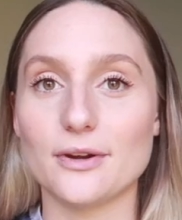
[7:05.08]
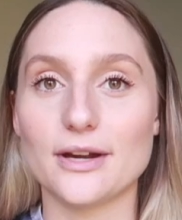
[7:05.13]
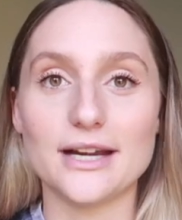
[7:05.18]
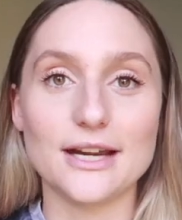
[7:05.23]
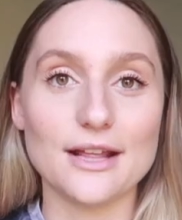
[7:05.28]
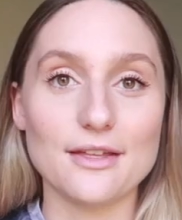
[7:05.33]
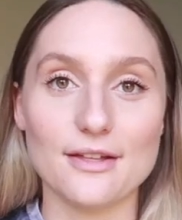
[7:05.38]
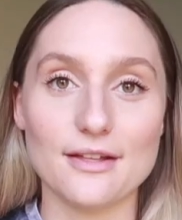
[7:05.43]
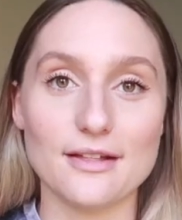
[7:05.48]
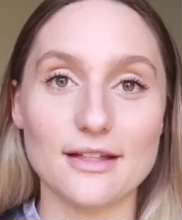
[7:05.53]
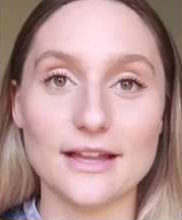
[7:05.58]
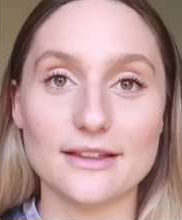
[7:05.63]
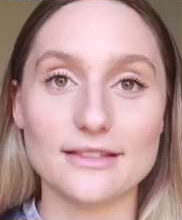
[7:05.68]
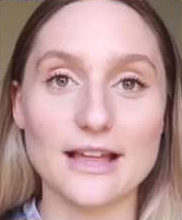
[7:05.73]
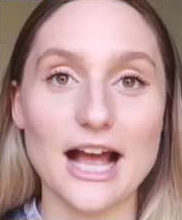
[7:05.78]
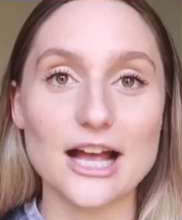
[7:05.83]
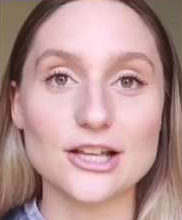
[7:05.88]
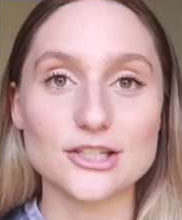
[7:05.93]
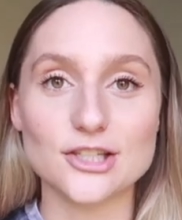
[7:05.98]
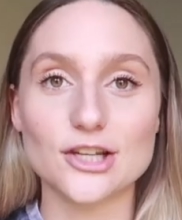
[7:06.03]
or anything like
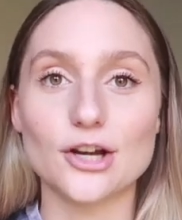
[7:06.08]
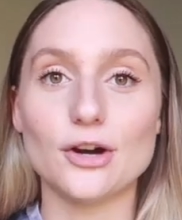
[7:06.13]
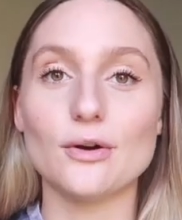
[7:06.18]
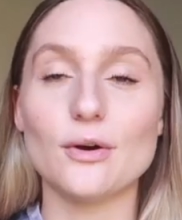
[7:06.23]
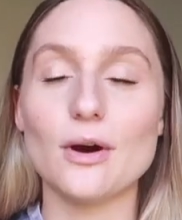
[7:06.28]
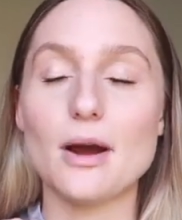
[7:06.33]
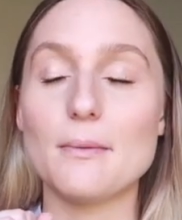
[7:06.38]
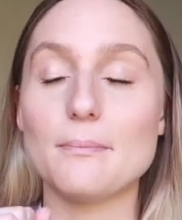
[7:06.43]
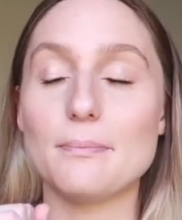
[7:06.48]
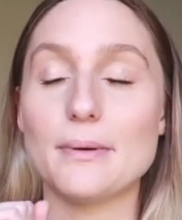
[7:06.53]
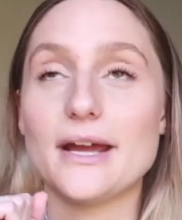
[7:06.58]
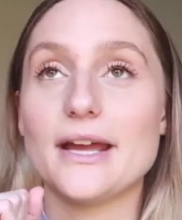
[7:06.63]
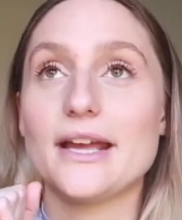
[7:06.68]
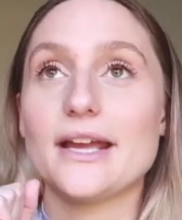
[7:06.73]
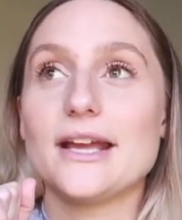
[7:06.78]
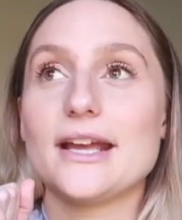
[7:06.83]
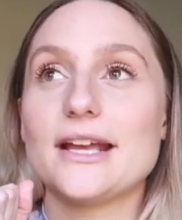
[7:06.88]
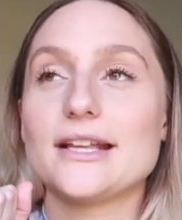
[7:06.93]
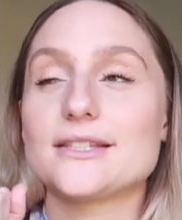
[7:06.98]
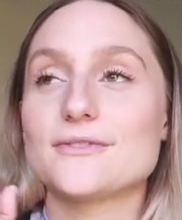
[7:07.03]
that. So but
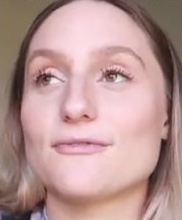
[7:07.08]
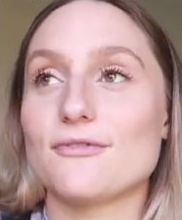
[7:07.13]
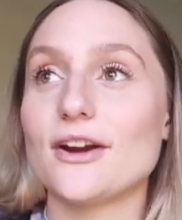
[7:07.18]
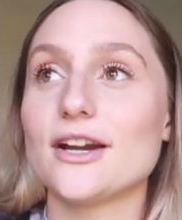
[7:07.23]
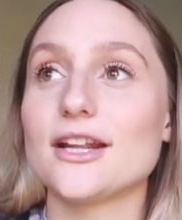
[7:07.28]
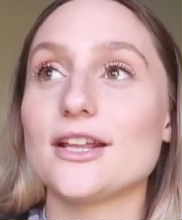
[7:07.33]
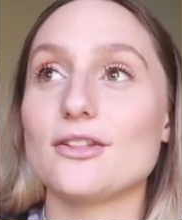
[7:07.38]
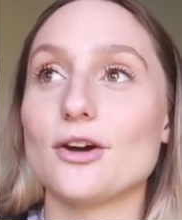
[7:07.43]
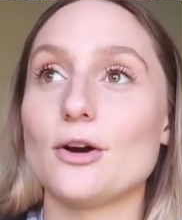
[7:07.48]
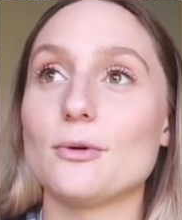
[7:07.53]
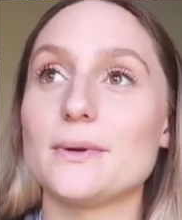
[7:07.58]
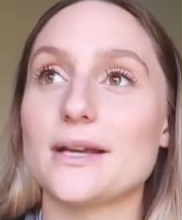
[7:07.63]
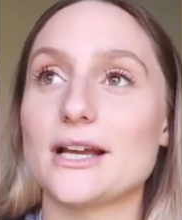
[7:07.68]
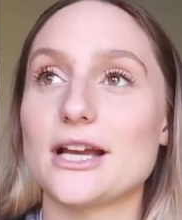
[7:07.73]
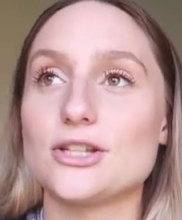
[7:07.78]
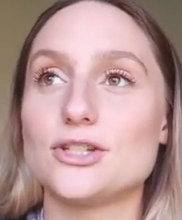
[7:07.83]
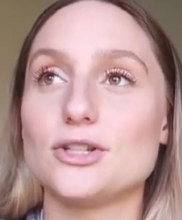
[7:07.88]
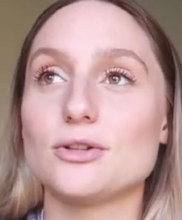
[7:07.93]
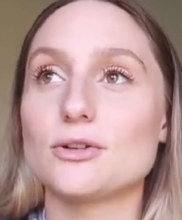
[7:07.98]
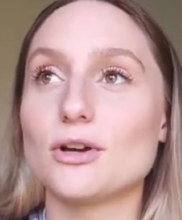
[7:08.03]
it's funny though,
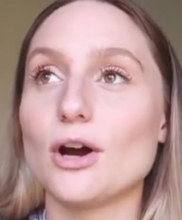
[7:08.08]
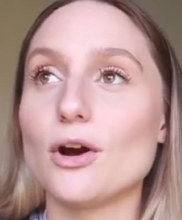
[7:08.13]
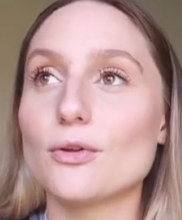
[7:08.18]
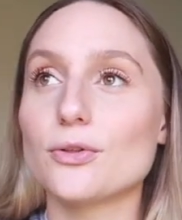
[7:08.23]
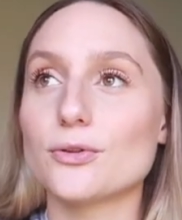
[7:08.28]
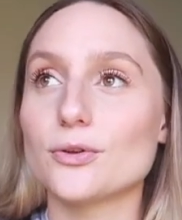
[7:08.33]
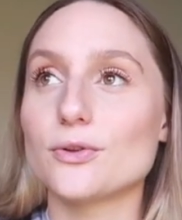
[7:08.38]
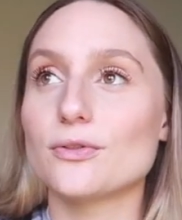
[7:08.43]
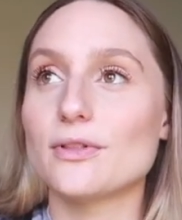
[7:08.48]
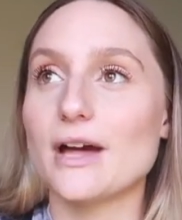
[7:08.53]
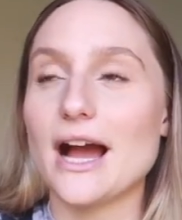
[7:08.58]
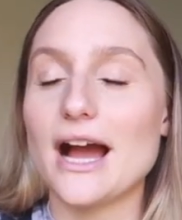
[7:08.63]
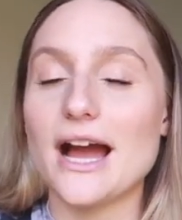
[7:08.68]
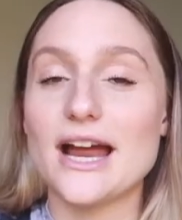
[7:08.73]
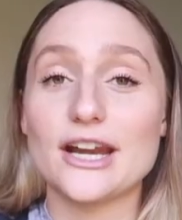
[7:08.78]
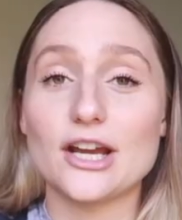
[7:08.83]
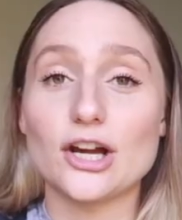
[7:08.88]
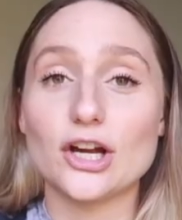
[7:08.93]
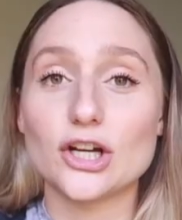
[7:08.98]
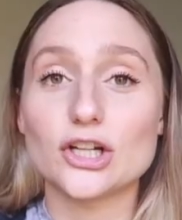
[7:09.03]
because you go through that
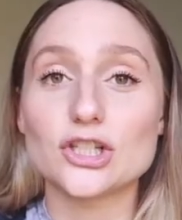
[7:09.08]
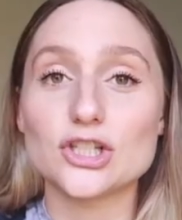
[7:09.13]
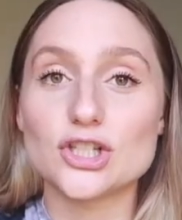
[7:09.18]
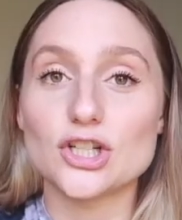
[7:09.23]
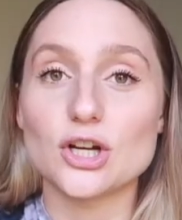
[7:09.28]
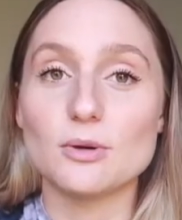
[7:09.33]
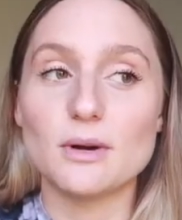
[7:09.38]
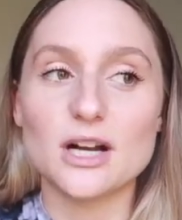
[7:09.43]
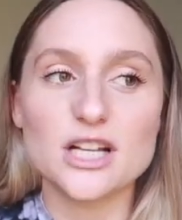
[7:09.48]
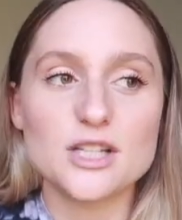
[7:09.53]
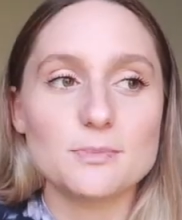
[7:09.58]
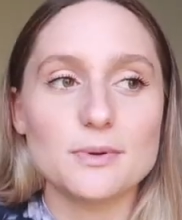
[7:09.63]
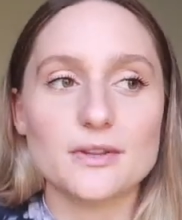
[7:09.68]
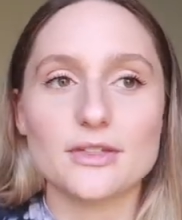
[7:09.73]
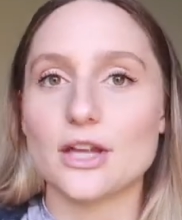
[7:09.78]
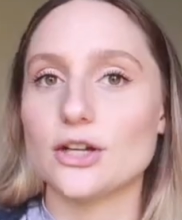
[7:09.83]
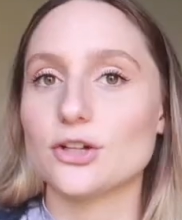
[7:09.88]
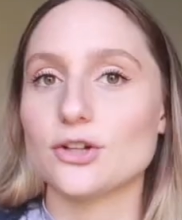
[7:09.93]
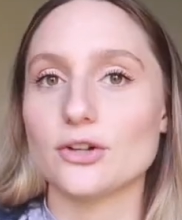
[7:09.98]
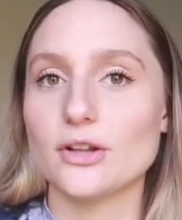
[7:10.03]
and it hurts so much, but
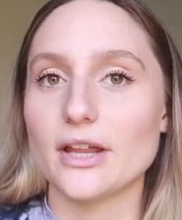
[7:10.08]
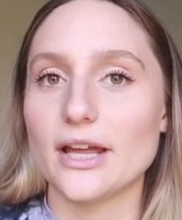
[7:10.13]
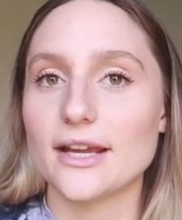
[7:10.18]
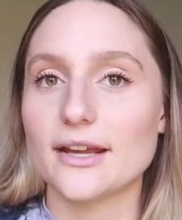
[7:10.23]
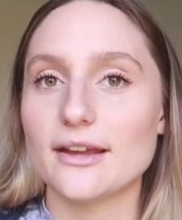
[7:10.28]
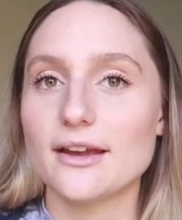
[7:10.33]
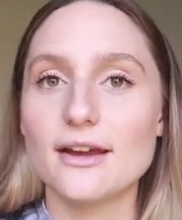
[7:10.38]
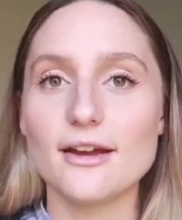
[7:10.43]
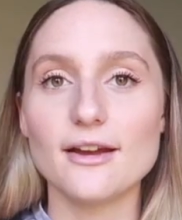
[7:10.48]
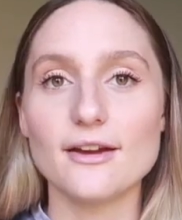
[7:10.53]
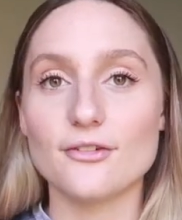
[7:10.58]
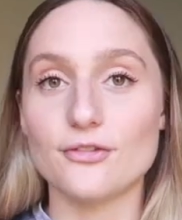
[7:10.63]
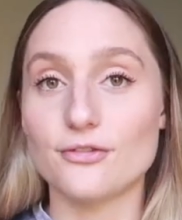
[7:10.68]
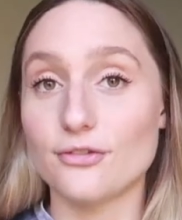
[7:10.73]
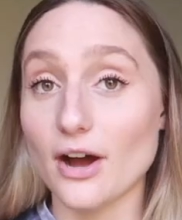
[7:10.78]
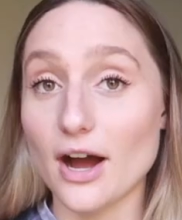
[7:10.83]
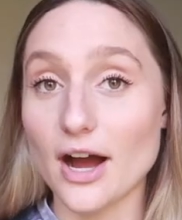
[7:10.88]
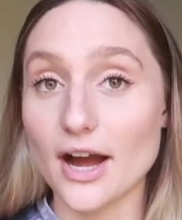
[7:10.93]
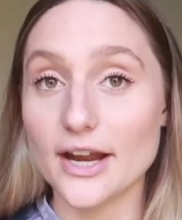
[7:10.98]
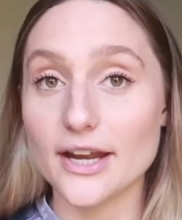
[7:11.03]
then you're like
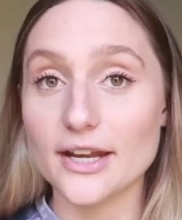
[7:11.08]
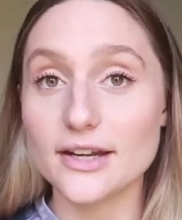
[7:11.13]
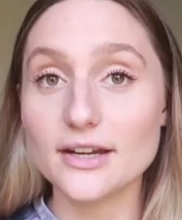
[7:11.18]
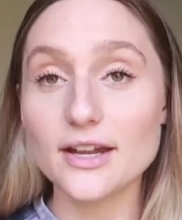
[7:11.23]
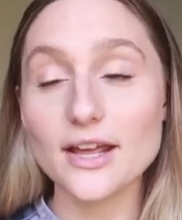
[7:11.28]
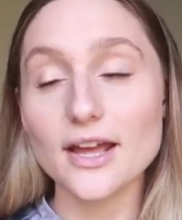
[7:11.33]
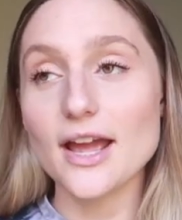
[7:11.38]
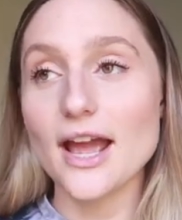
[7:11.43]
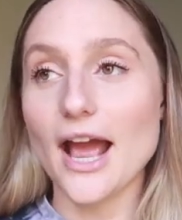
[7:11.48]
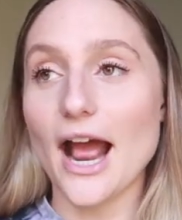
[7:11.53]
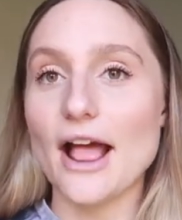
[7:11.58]
fine,